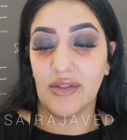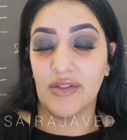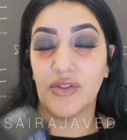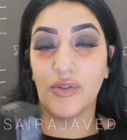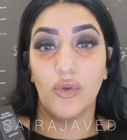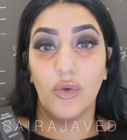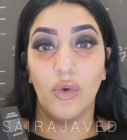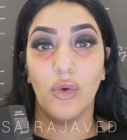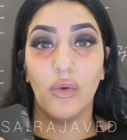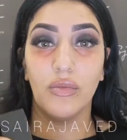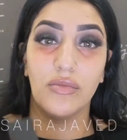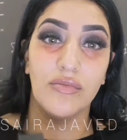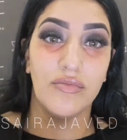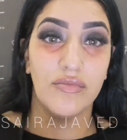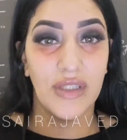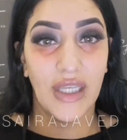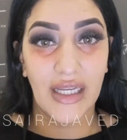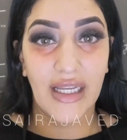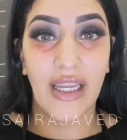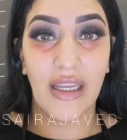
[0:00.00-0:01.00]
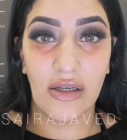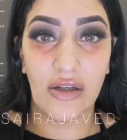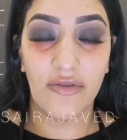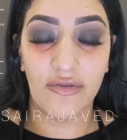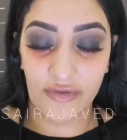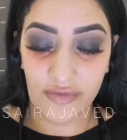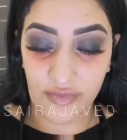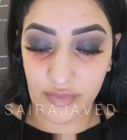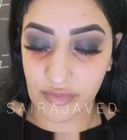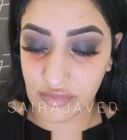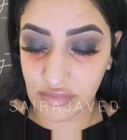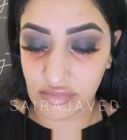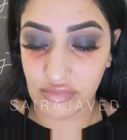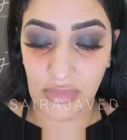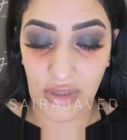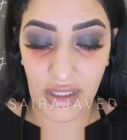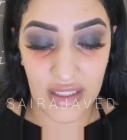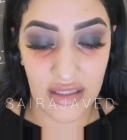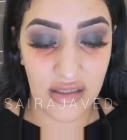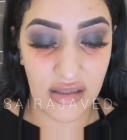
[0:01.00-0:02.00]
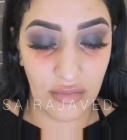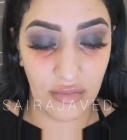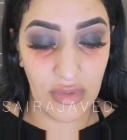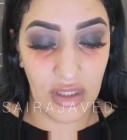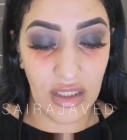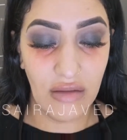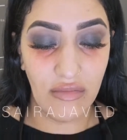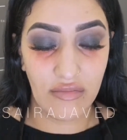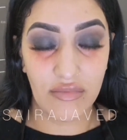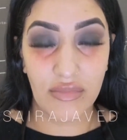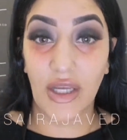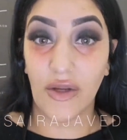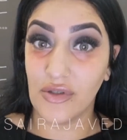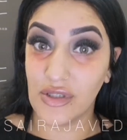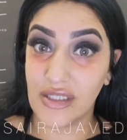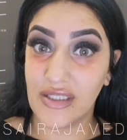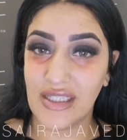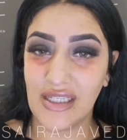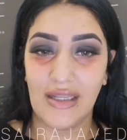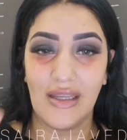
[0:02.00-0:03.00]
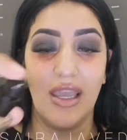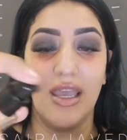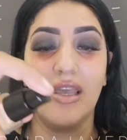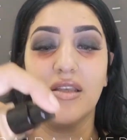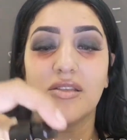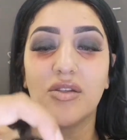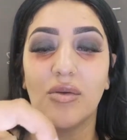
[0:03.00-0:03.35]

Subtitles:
so that kind of is me down to a T.